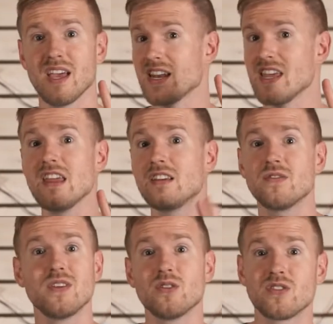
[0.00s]
and each
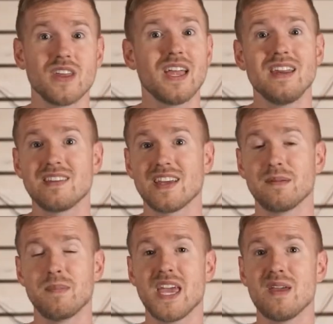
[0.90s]
of those ladies had a
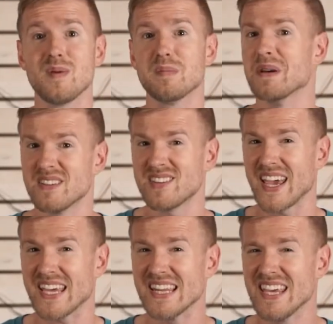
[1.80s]
baby, but
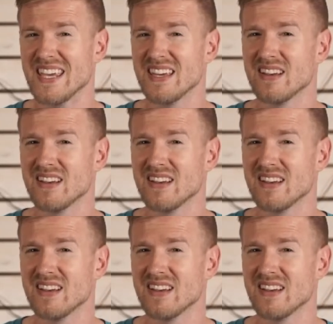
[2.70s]
sadly,